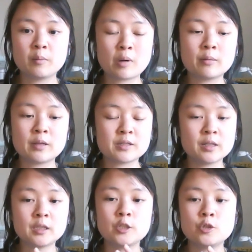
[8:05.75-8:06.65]
Probably has
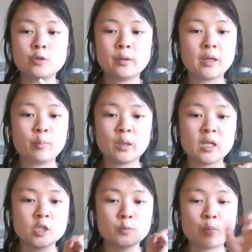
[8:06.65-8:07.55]
nothing to do with it, but
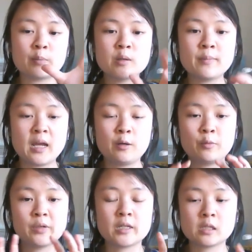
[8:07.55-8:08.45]
that just popped in my head
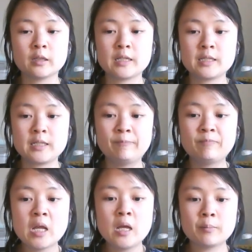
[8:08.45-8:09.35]
when I saw this scene.
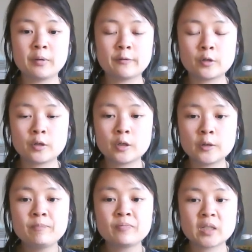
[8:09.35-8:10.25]
But for
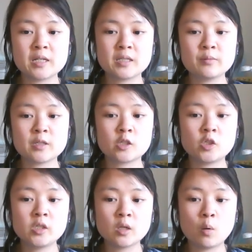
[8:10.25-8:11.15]
her, it seems like
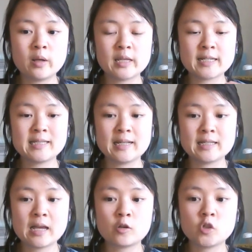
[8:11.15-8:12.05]
she's the one that
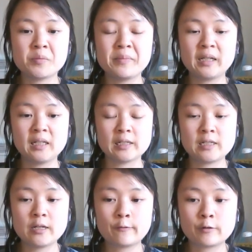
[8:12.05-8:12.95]
stands out. She's making a
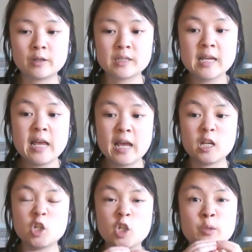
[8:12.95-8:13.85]
difference
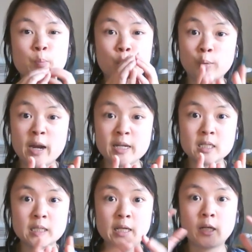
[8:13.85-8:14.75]
and she's
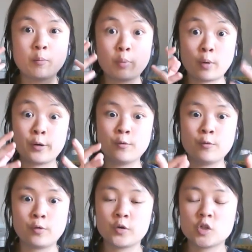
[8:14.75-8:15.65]
bright, like bright
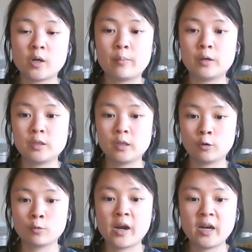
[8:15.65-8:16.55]
orange compared to the
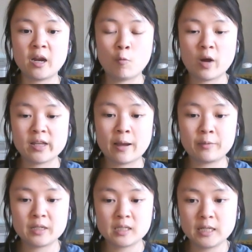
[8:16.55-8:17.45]
gray and white
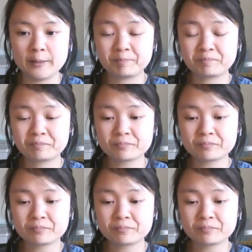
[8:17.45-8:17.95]
that we see.